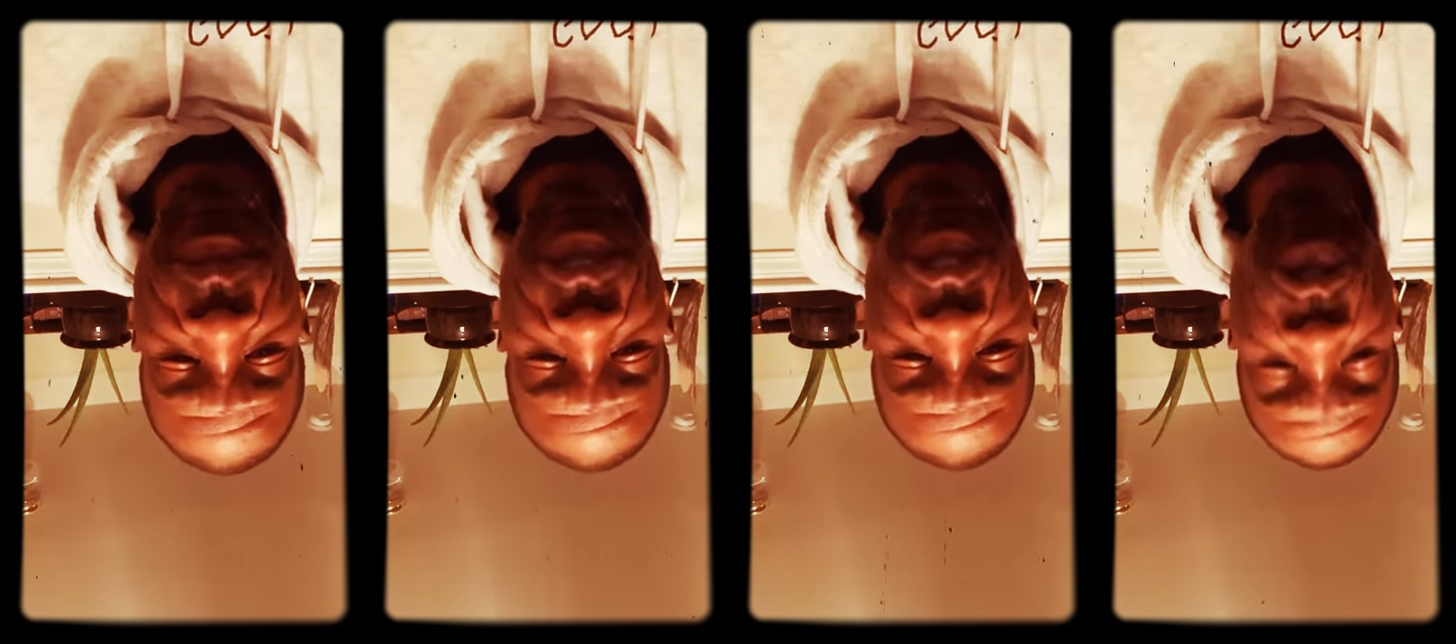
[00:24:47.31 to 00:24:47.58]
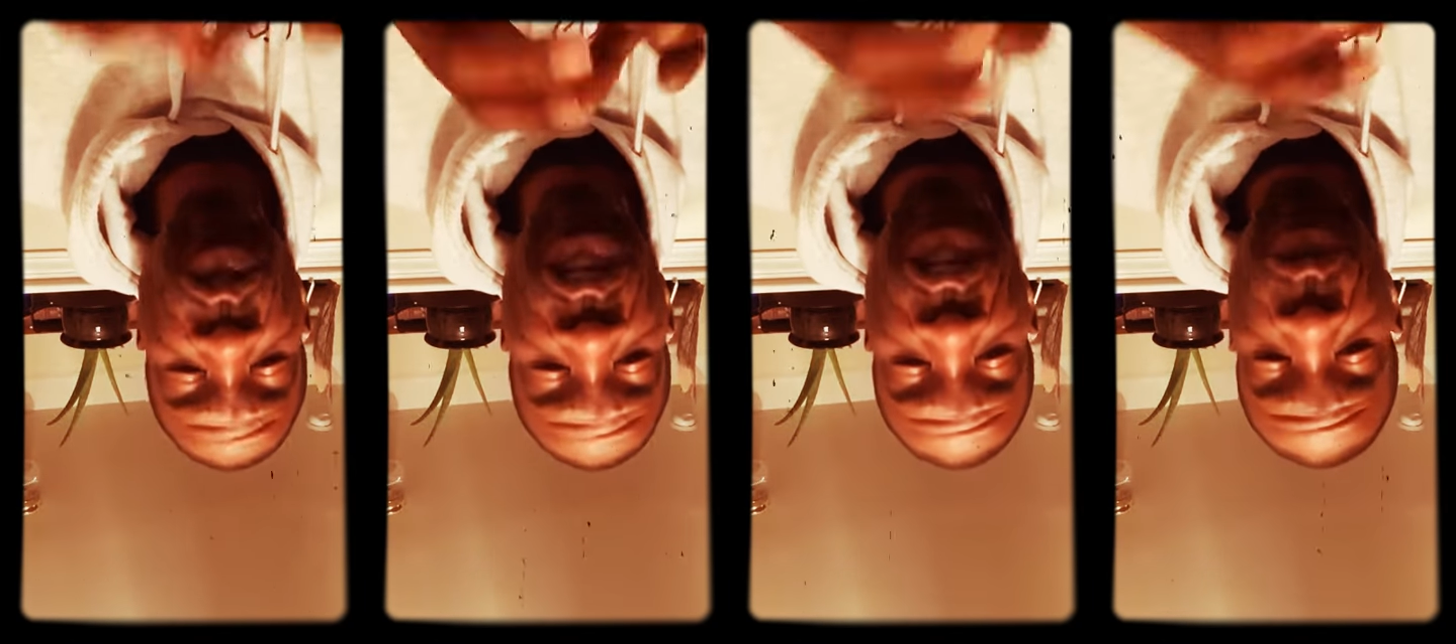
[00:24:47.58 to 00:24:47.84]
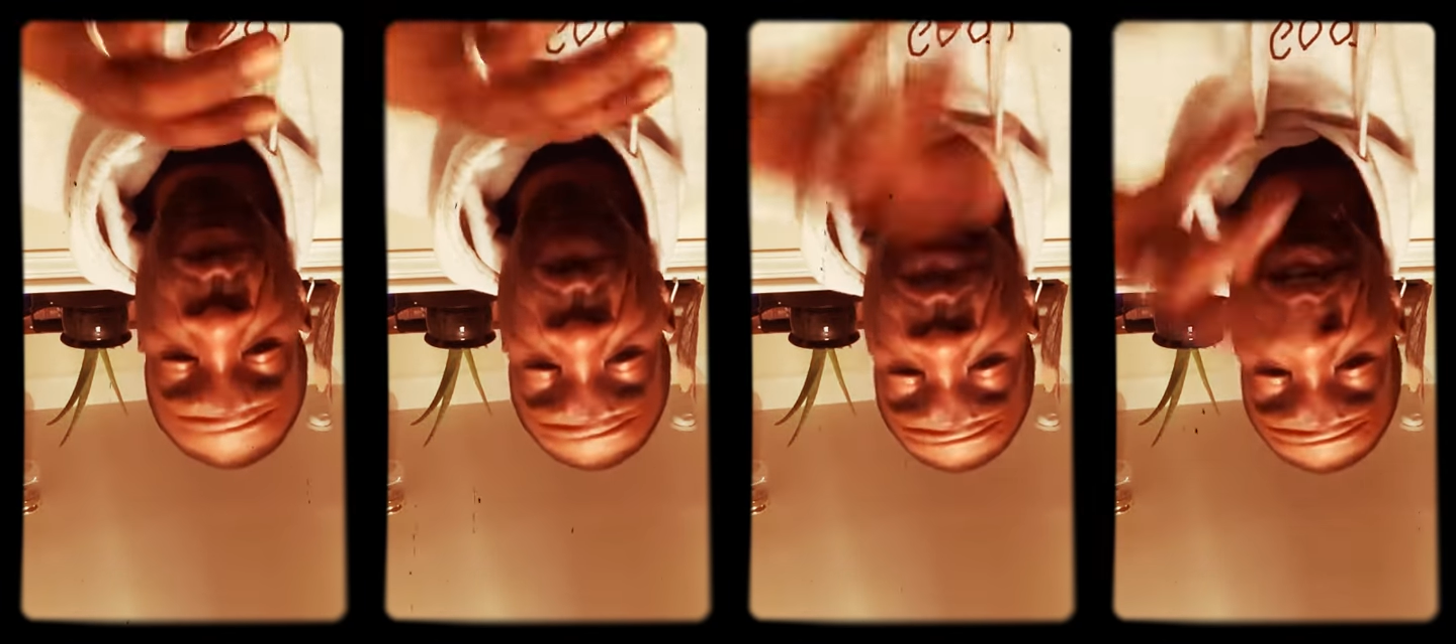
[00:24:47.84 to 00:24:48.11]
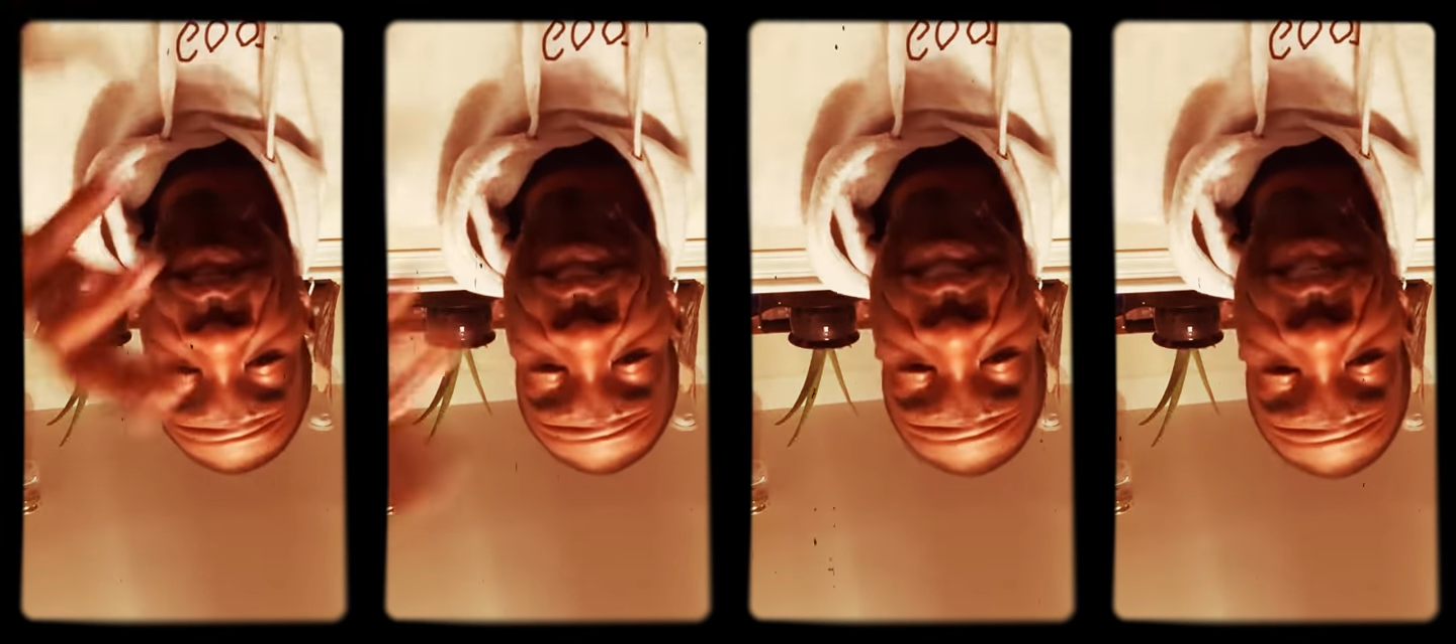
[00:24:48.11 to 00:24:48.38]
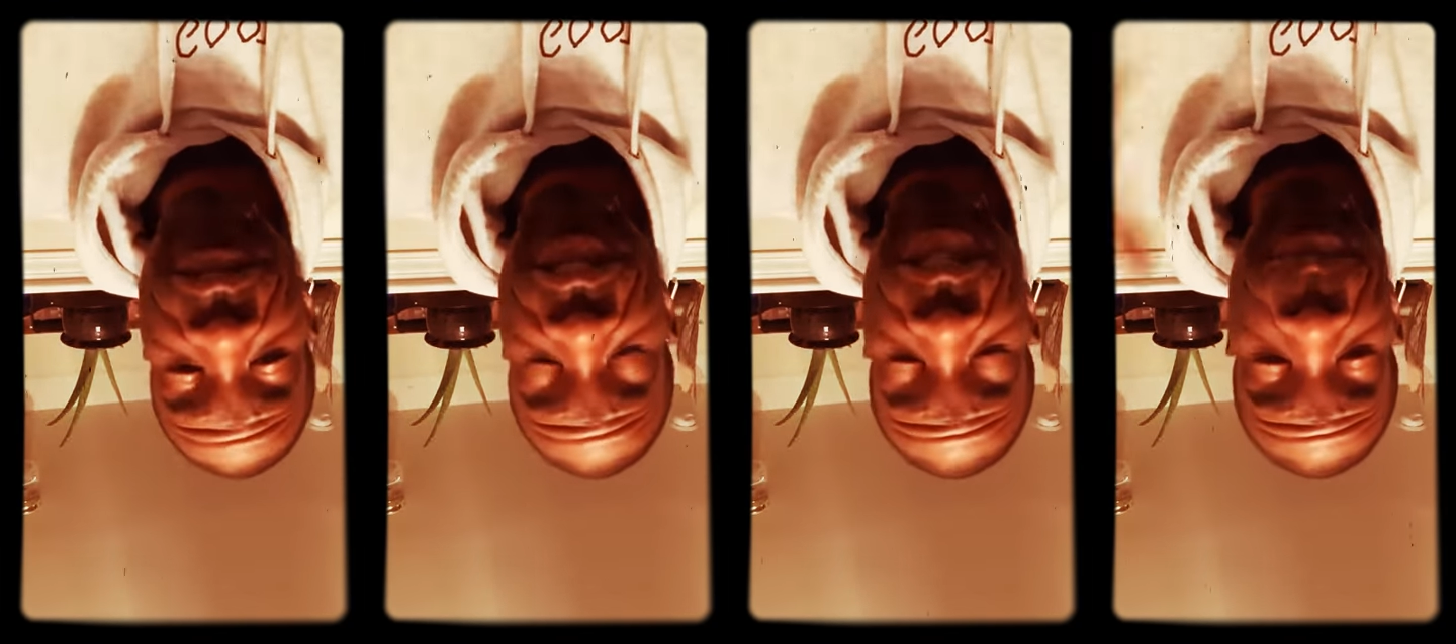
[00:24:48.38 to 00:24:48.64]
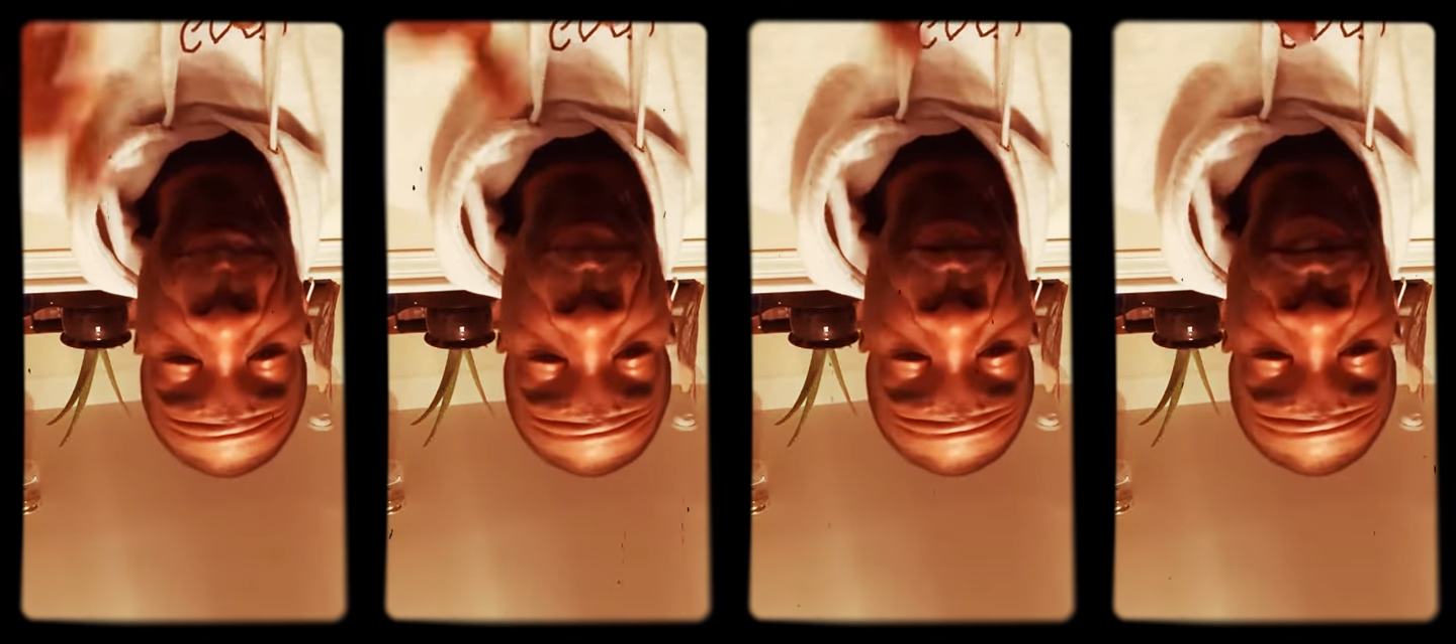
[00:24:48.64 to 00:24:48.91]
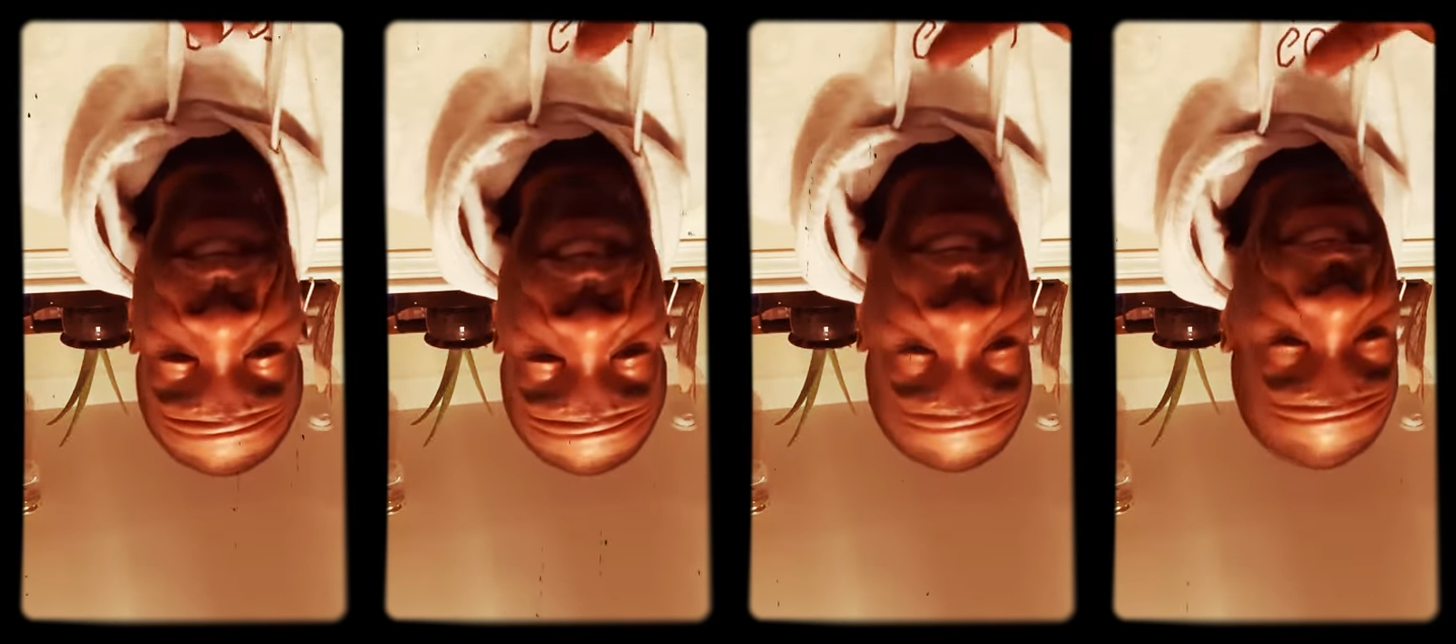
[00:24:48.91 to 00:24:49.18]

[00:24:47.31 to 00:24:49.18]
You can grow yourself to the point